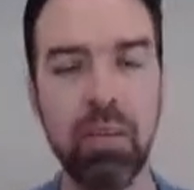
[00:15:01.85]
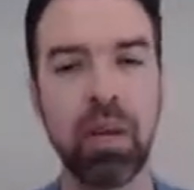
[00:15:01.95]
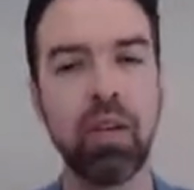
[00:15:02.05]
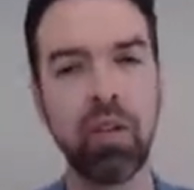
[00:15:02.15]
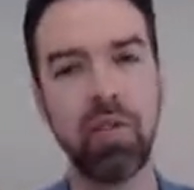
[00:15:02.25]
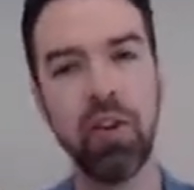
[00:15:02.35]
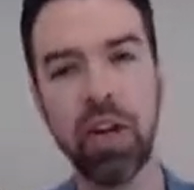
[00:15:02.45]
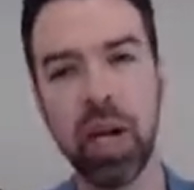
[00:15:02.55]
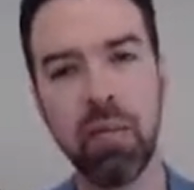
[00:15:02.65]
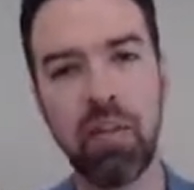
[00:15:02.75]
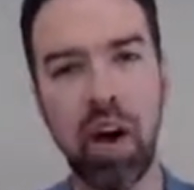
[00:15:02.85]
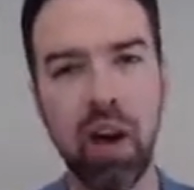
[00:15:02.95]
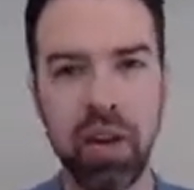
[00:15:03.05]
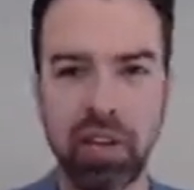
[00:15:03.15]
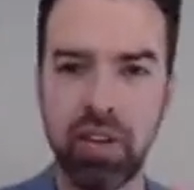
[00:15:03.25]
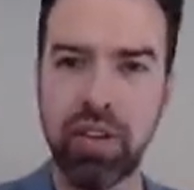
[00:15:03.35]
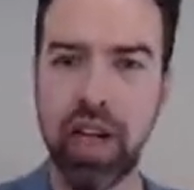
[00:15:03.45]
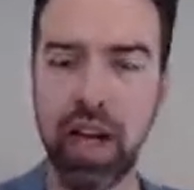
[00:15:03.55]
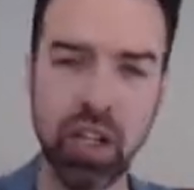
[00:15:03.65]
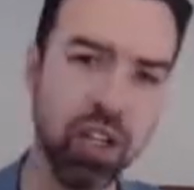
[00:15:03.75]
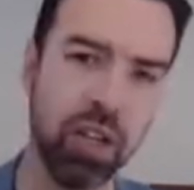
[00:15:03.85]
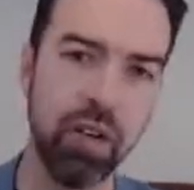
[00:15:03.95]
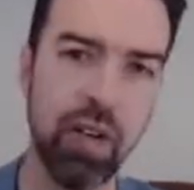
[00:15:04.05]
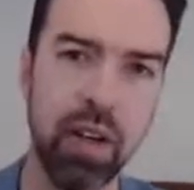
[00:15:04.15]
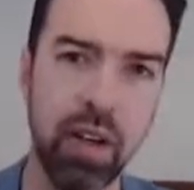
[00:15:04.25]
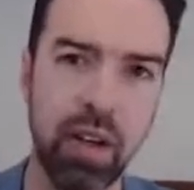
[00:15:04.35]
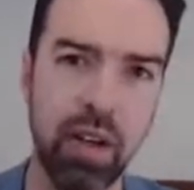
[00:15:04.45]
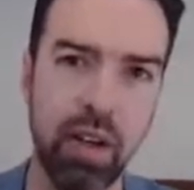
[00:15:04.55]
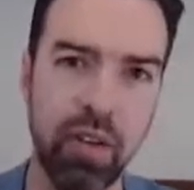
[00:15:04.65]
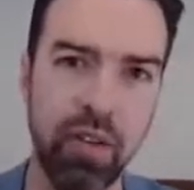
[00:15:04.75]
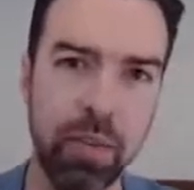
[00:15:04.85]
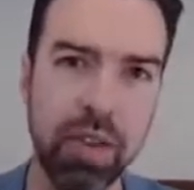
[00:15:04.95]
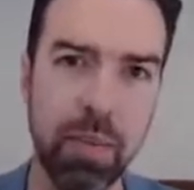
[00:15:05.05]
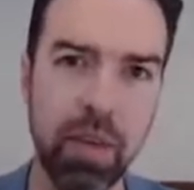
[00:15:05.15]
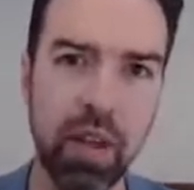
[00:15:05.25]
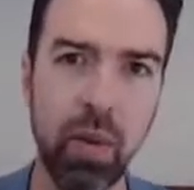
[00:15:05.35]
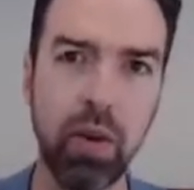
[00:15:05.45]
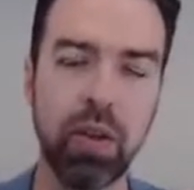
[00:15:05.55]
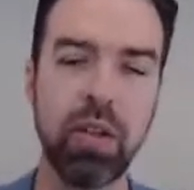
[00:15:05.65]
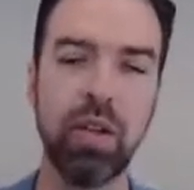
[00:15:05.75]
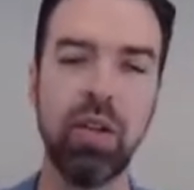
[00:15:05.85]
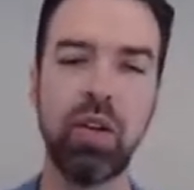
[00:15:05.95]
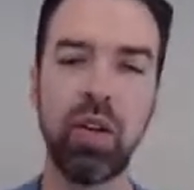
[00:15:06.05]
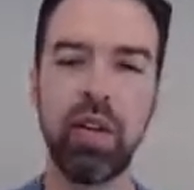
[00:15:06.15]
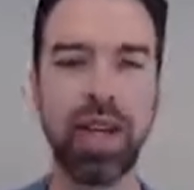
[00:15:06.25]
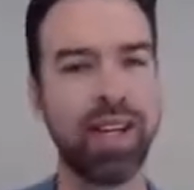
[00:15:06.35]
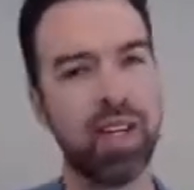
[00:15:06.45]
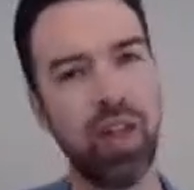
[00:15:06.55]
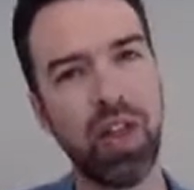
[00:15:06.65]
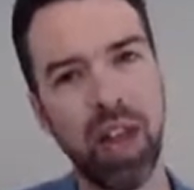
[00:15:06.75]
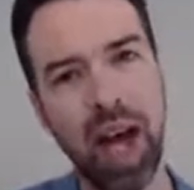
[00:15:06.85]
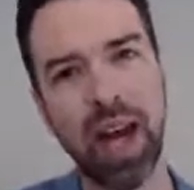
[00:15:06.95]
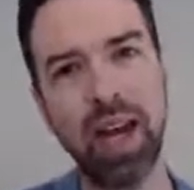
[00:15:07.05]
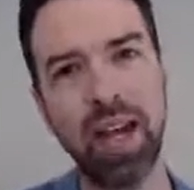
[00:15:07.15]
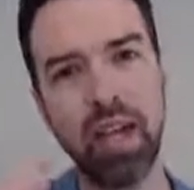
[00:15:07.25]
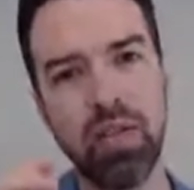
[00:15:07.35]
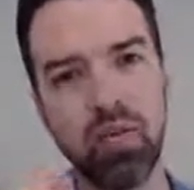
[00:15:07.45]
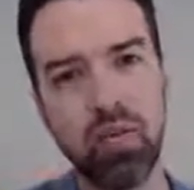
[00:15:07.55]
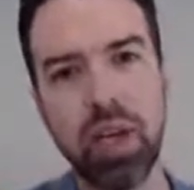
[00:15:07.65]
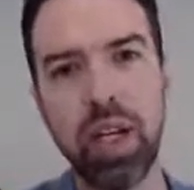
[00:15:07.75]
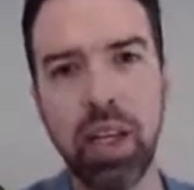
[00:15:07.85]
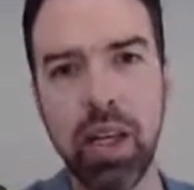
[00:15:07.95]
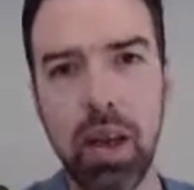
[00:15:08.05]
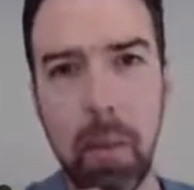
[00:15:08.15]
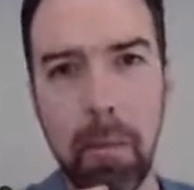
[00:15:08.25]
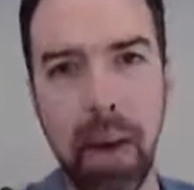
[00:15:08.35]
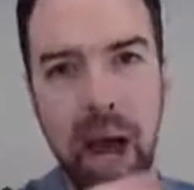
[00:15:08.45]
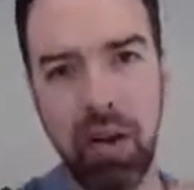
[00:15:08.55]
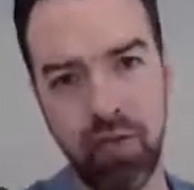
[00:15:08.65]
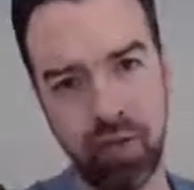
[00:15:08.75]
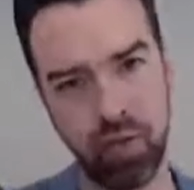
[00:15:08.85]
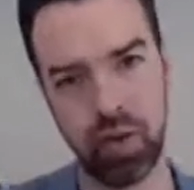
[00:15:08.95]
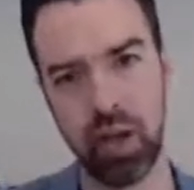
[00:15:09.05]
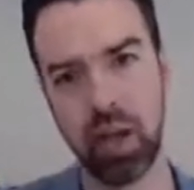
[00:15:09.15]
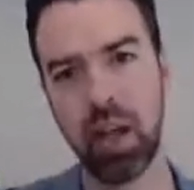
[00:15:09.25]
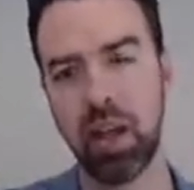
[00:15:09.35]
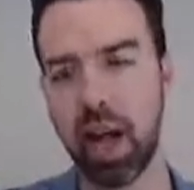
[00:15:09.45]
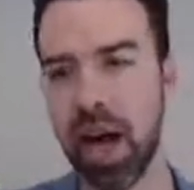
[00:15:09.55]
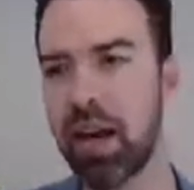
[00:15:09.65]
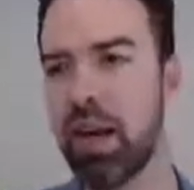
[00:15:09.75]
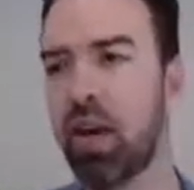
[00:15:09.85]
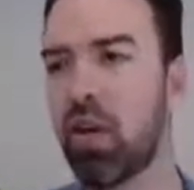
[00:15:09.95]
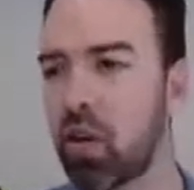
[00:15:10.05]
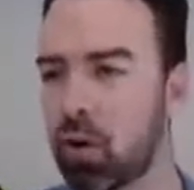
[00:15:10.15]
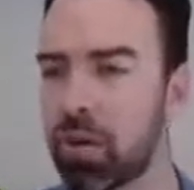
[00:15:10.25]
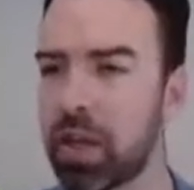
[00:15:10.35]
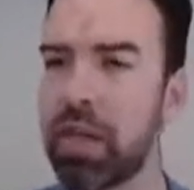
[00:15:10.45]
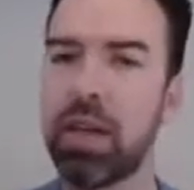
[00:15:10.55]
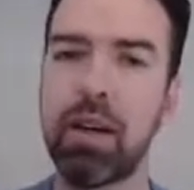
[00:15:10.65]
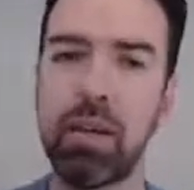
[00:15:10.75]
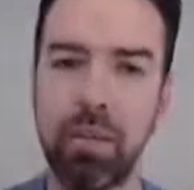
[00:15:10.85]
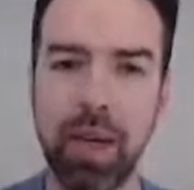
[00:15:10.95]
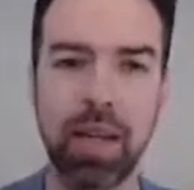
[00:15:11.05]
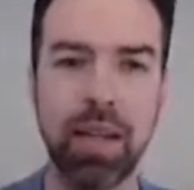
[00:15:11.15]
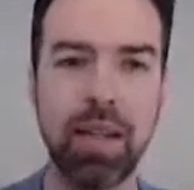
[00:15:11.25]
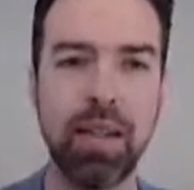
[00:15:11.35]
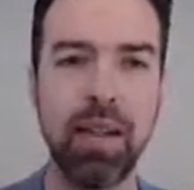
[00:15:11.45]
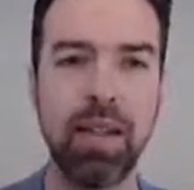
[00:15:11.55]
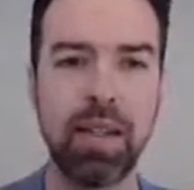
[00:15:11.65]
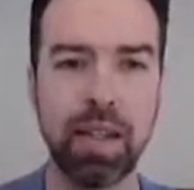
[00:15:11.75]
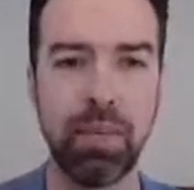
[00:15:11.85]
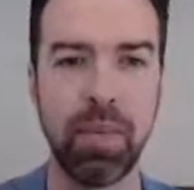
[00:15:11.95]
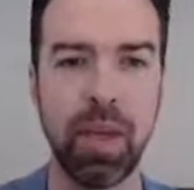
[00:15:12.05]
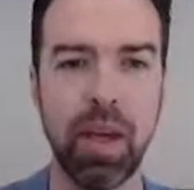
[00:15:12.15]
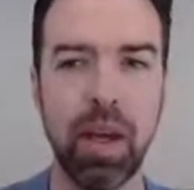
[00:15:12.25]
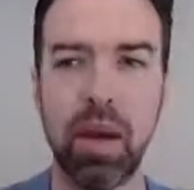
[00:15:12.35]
Because if you come via an introduction from somebody that works in the organization, that is really powerful. That normally means something.